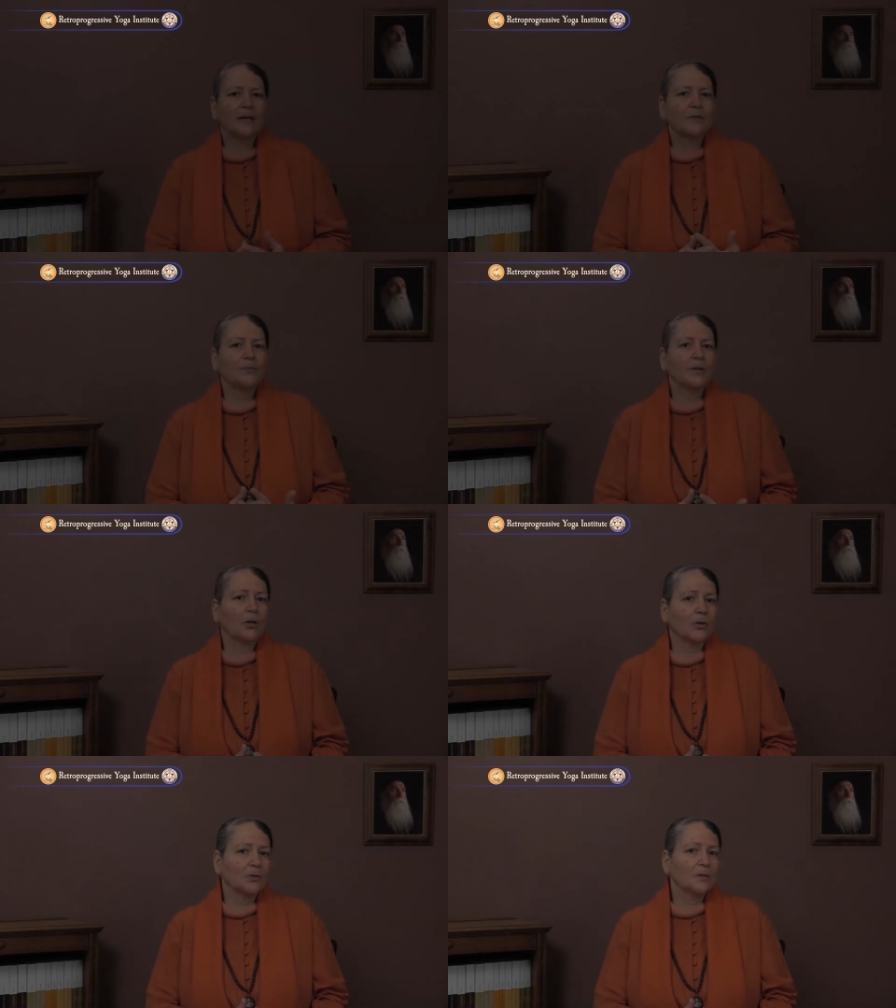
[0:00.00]
as we
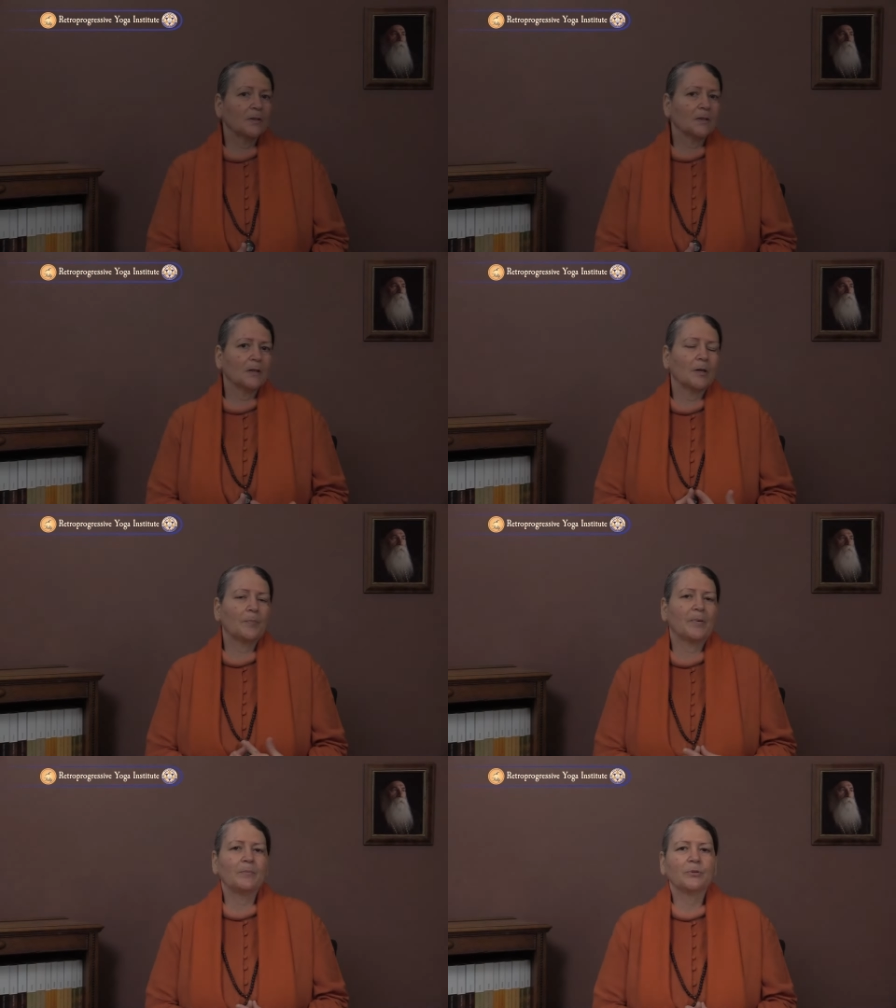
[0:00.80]
heard,
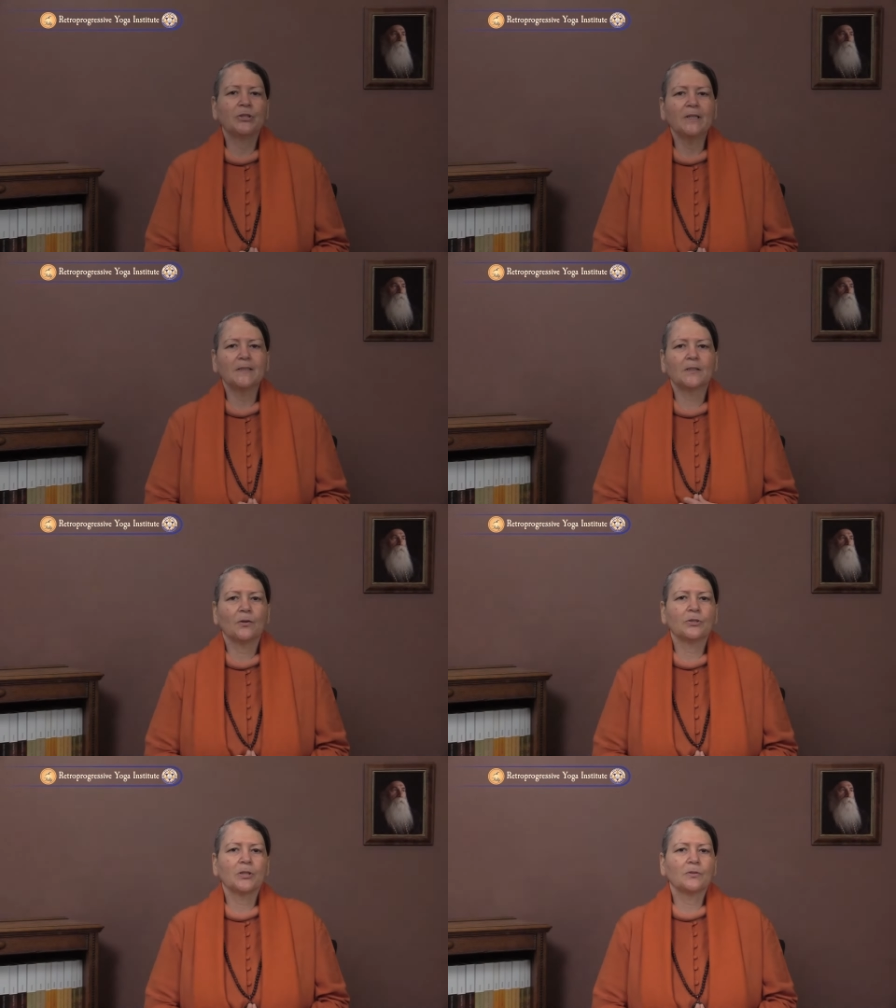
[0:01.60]
Prabhuji is
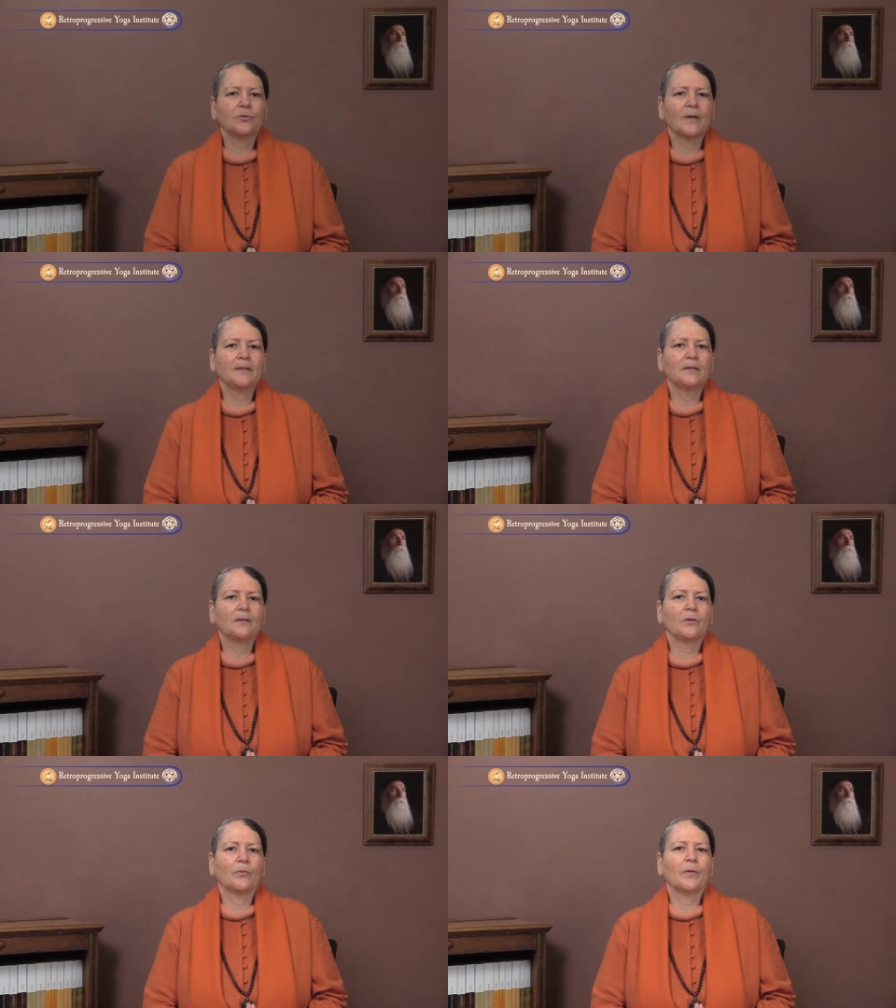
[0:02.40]

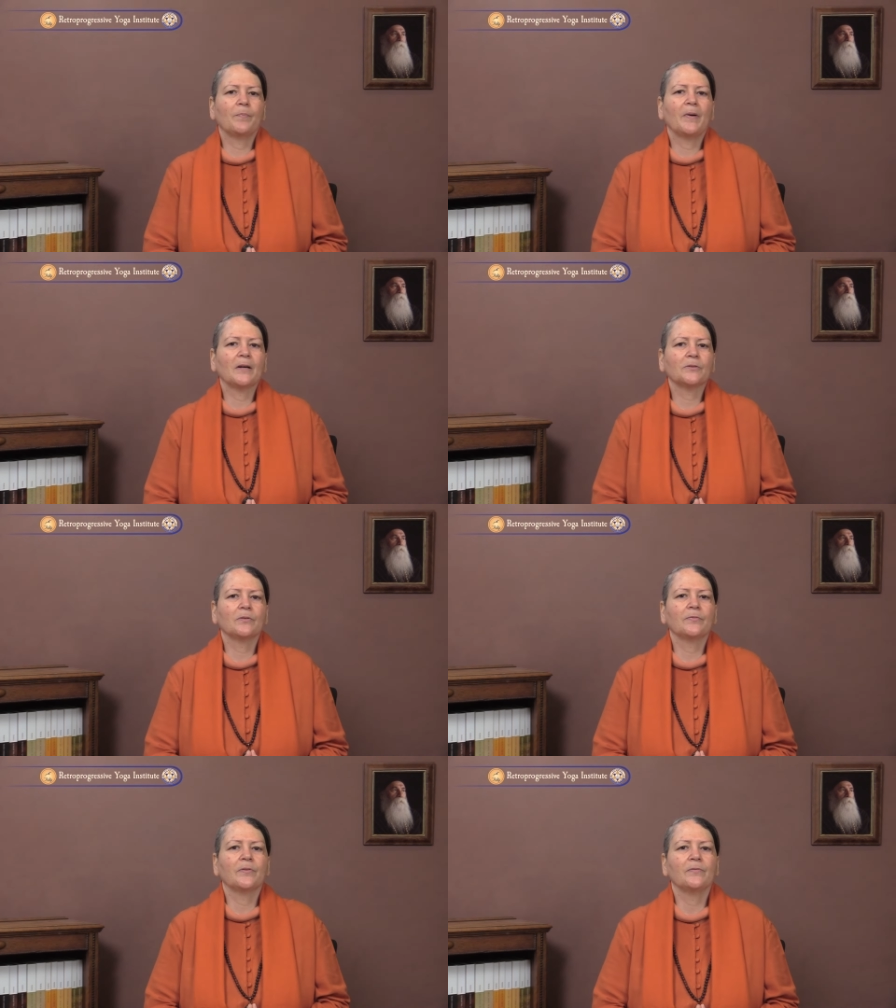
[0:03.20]
concentrating on the
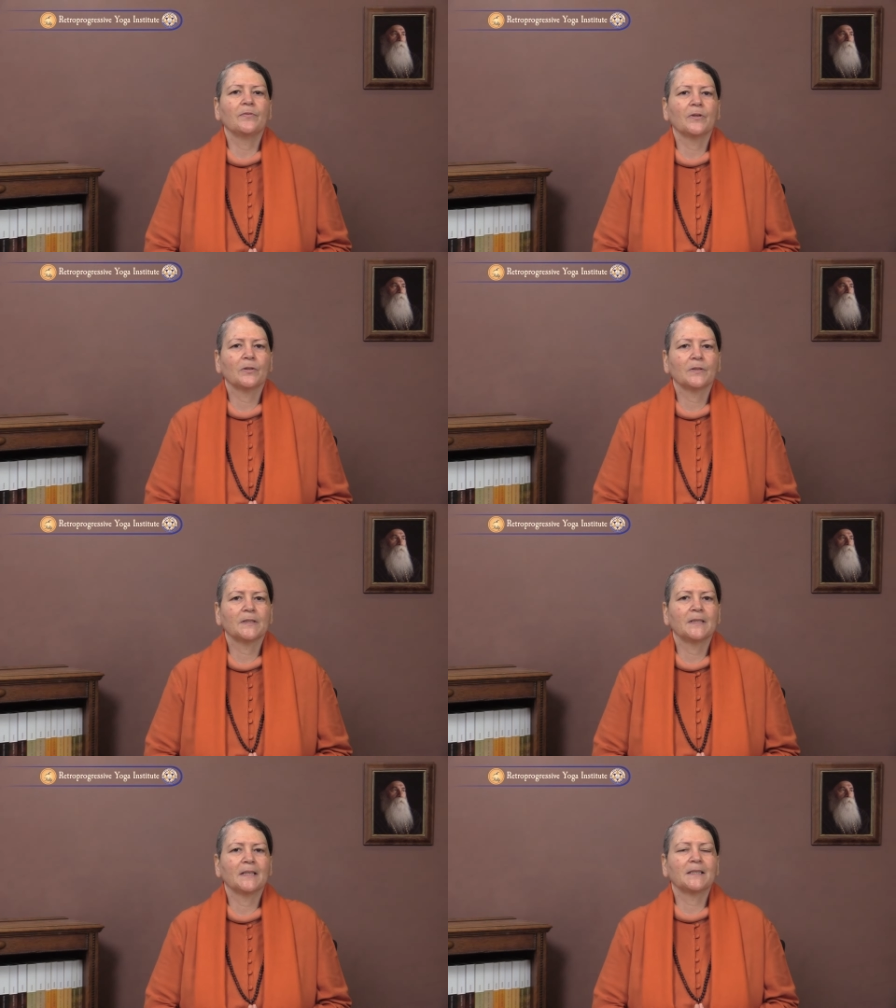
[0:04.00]
part of the
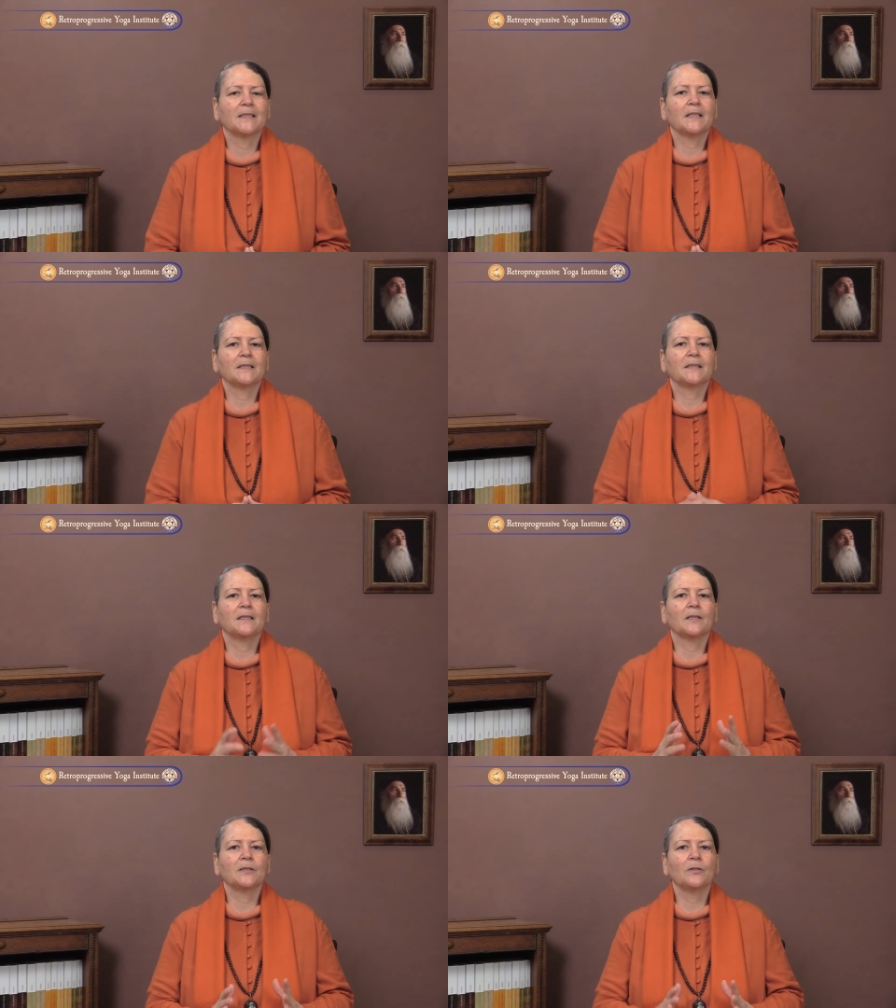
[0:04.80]
verse that says,
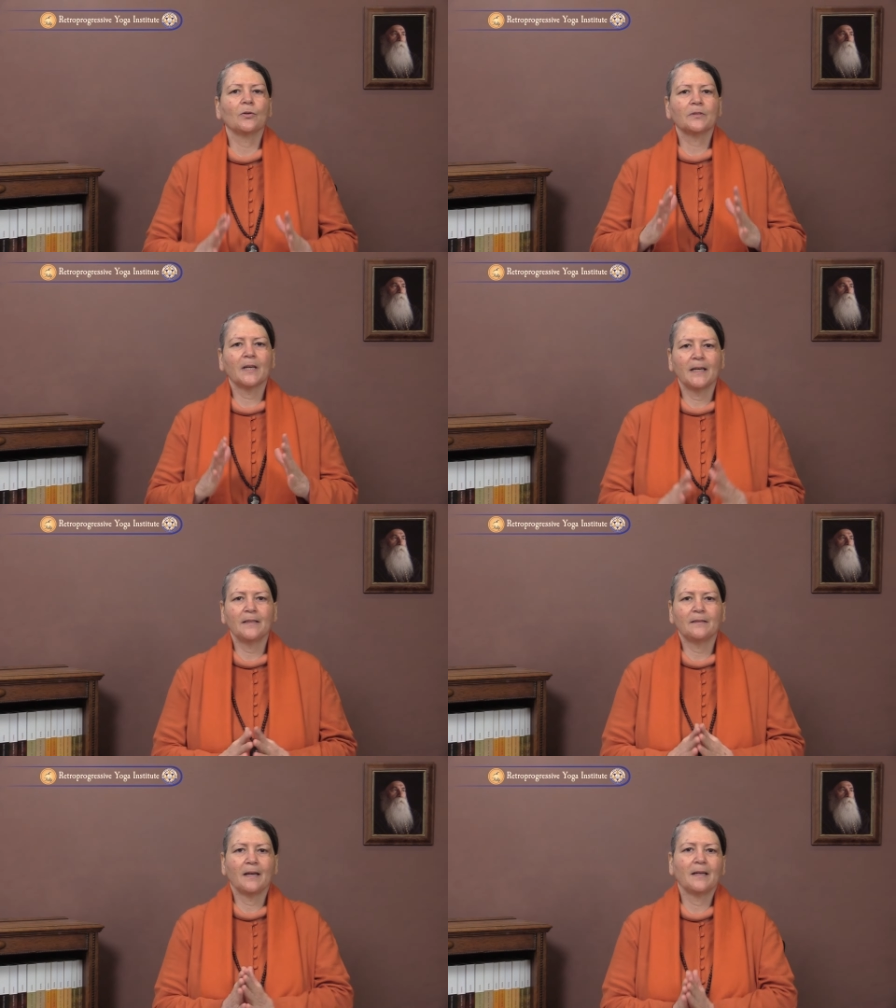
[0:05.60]
does not
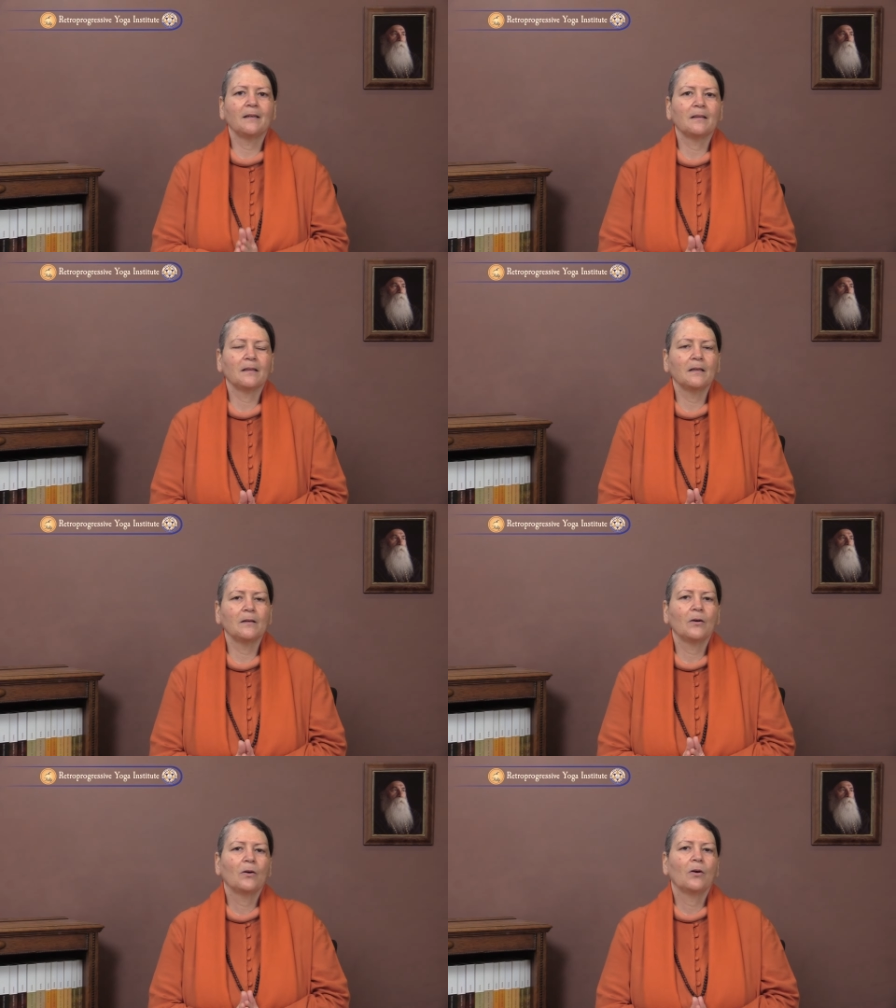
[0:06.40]
hate
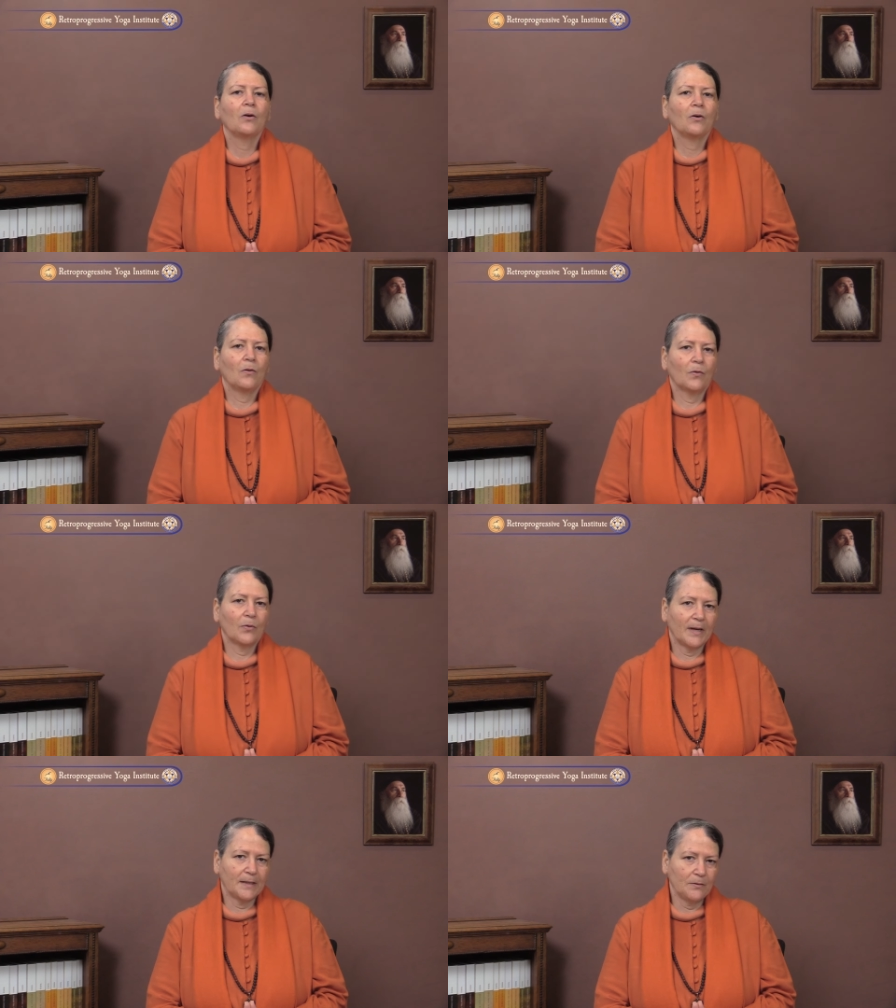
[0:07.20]
anything
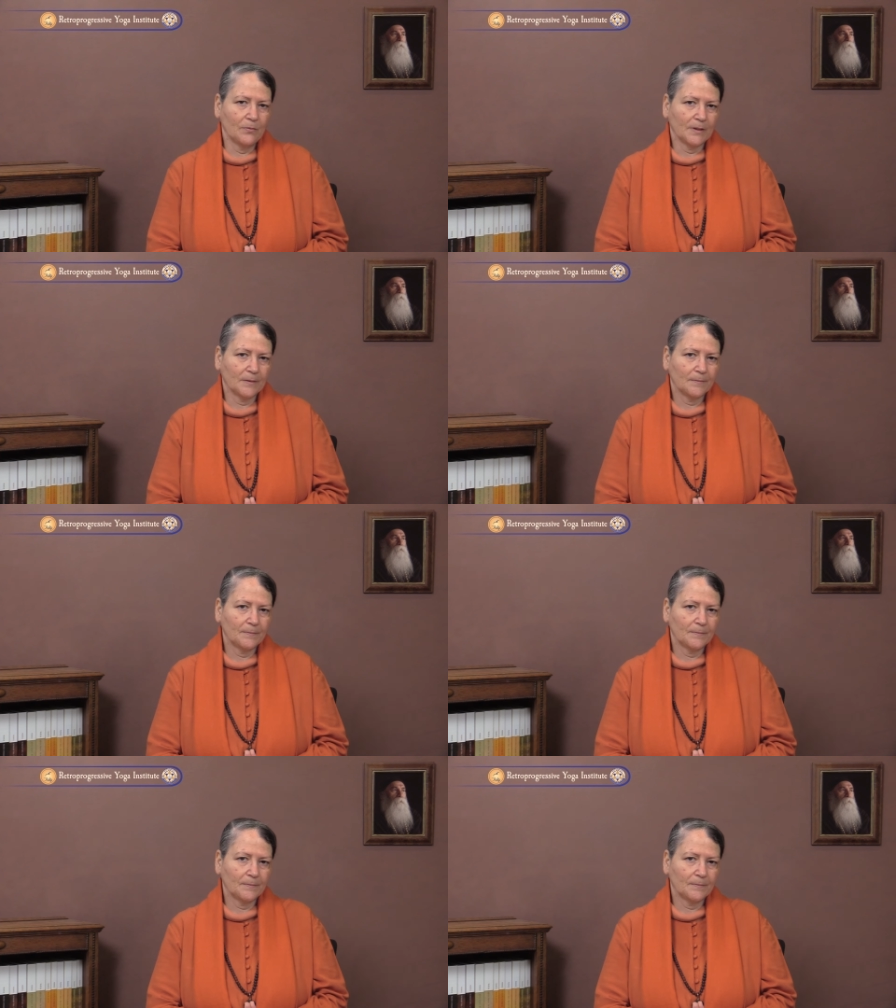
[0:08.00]
or anyone.